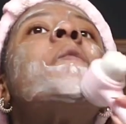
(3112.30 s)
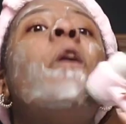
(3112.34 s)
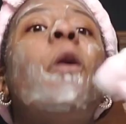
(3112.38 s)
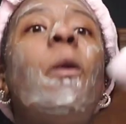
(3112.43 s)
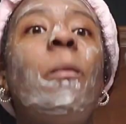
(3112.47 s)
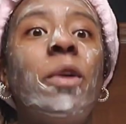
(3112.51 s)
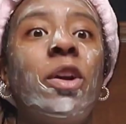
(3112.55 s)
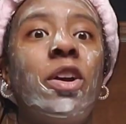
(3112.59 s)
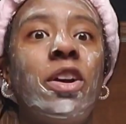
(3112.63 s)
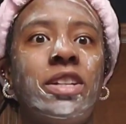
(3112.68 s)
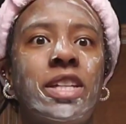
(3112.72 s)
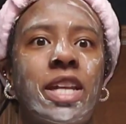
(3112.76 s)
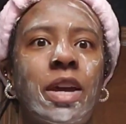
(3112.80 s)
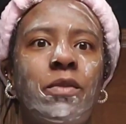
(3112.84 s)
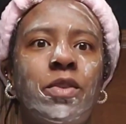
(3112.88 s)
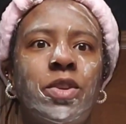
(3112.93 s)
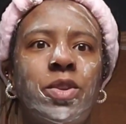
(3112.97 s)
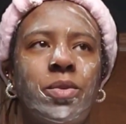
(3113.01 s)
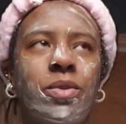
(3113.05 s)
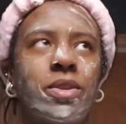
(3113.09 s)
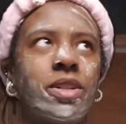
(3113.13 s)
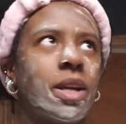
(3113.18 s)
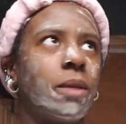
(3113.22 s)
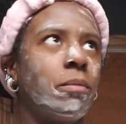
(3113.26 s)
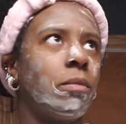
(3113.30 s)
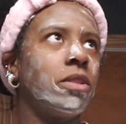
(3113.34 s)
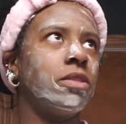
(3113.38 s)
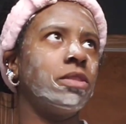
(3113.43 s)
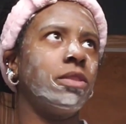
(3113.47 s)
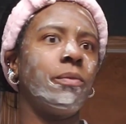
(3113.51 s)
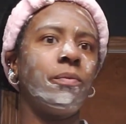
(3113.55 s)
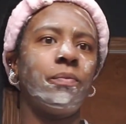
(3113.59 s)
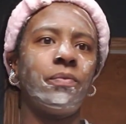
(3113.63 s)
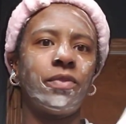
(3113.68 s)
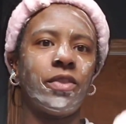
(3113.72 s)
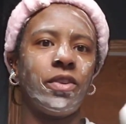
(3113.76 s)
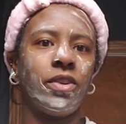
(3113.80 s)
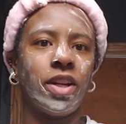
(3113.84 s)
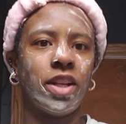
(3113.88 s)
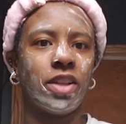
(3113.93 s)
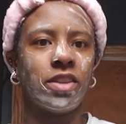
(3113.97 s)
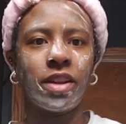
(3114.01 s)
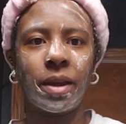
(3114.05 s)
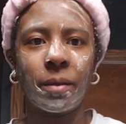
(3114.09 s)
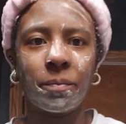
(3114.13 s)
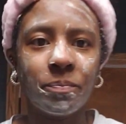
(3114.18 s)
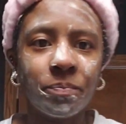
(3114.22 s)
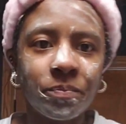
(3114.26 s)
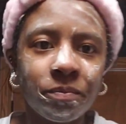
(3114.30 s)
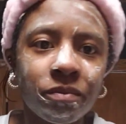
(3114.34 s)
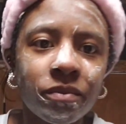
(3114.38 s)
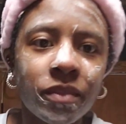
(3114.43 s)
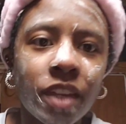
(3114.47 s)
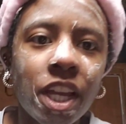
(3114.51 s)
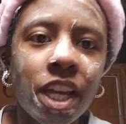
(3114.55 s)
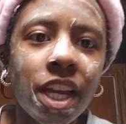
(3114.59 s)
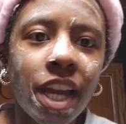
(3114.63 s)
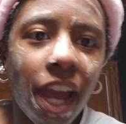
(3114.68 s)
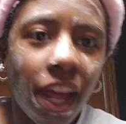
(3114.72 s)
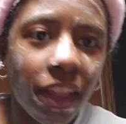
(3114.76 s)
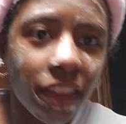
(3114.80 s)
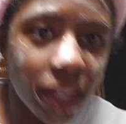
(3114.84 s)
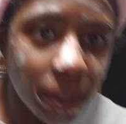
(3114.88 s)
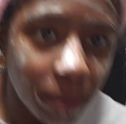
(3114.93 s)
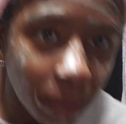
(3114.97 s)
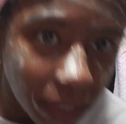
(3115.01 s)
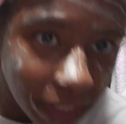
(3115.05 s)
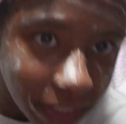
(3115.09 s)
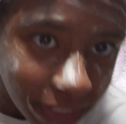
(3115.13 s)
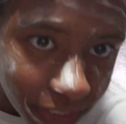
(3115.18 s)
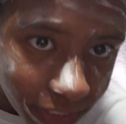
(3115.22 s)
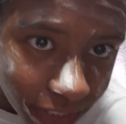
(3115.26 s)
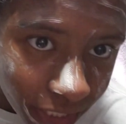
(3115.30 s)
oh my gosh, I have a story time also for another thing. And this person